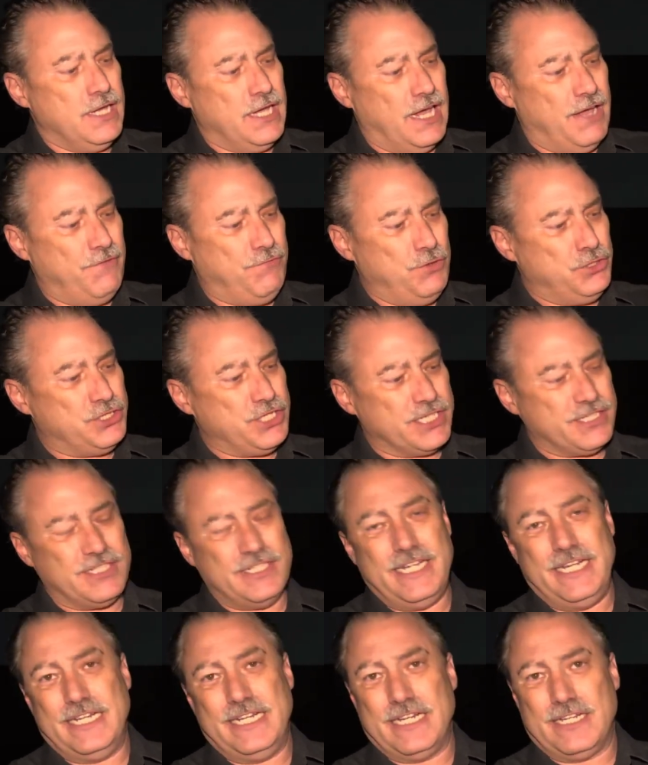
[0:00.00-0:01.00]
If you just
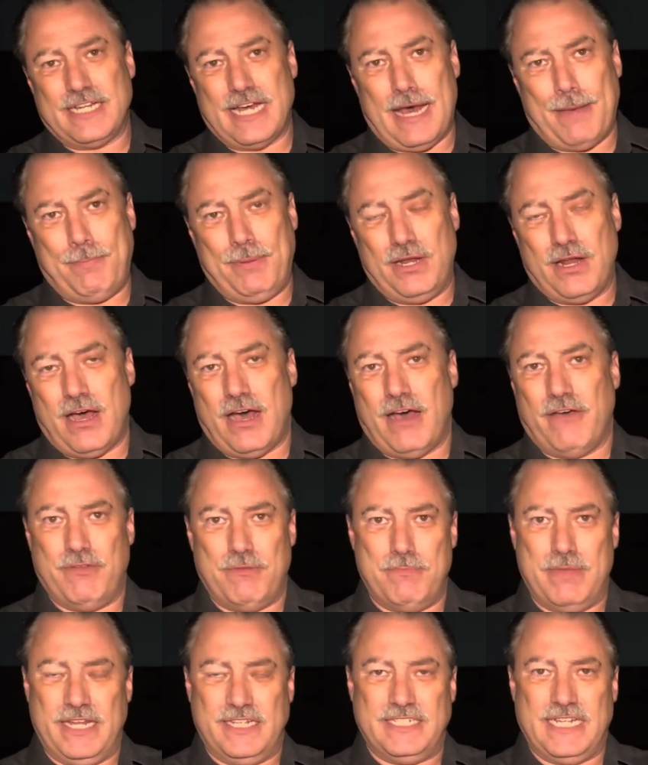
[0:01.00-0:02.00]
need to top it off, it
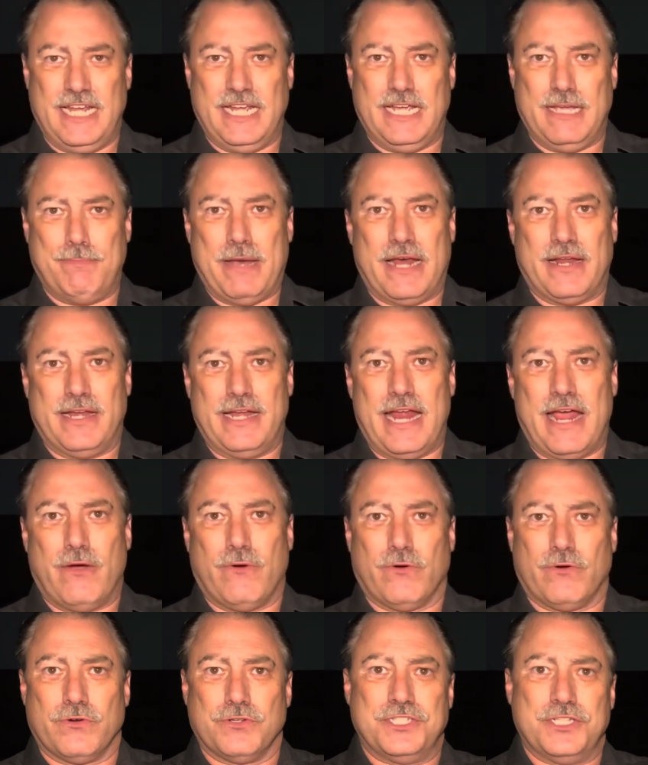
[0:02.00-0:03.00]
may take about an
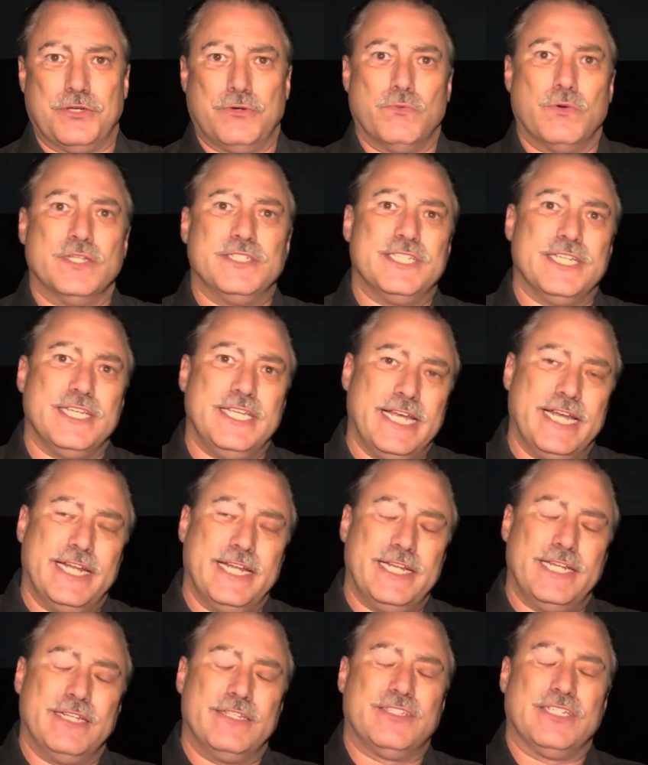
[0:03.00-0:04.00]
hour or so. Once again,
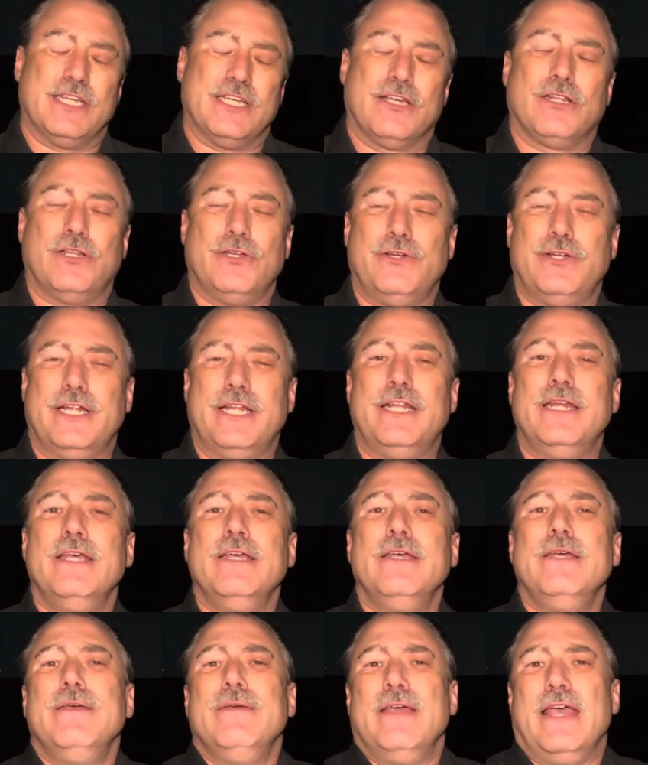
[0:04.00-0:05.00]
it's included
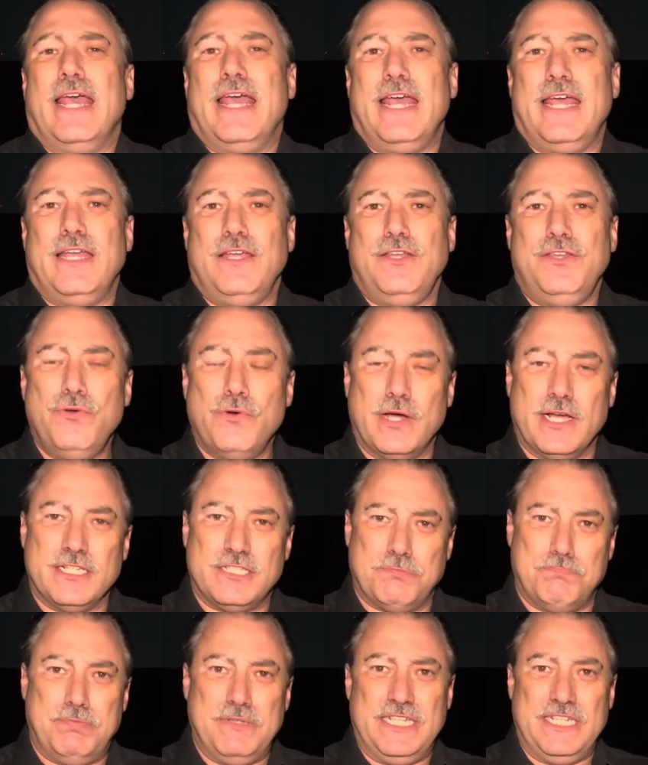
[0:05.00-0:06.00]
a
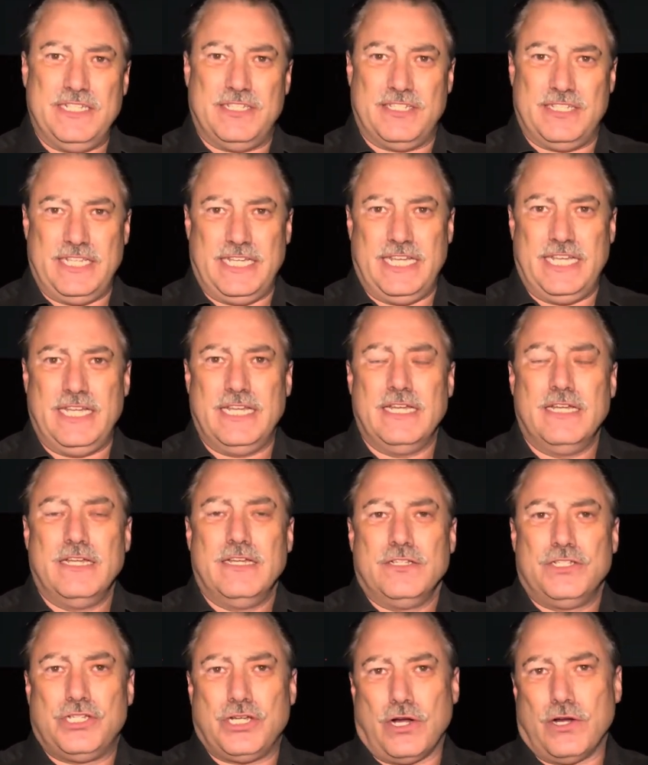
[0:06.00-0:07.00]
USB-C
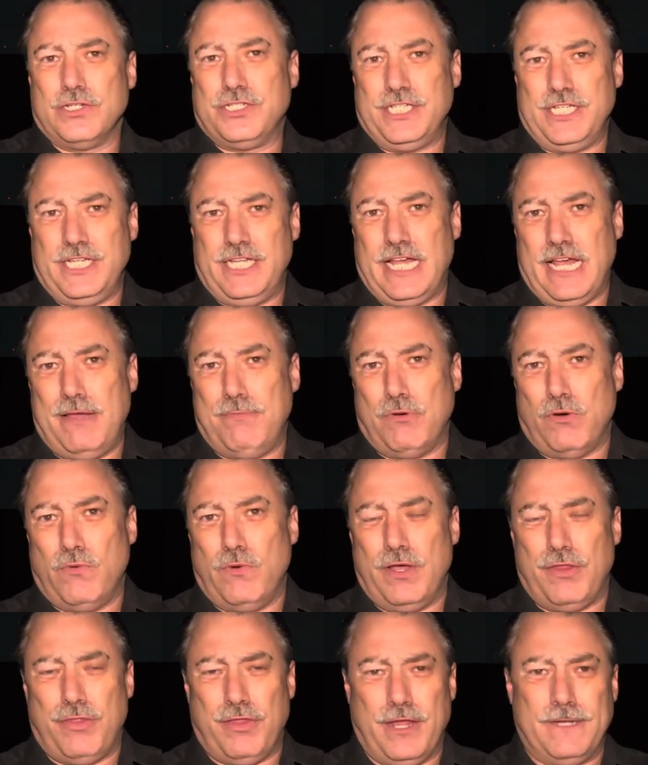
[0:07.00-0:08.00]
charging cable
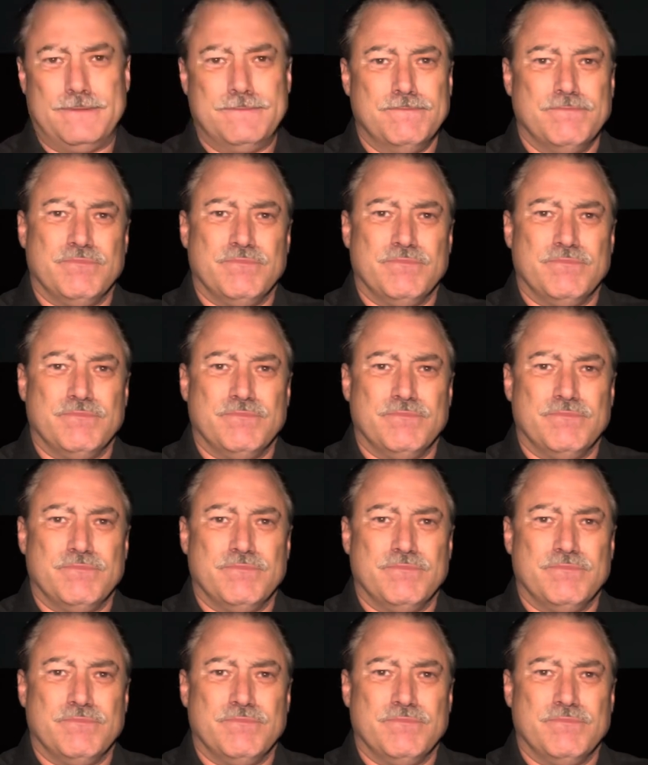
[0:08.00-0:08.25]
with it.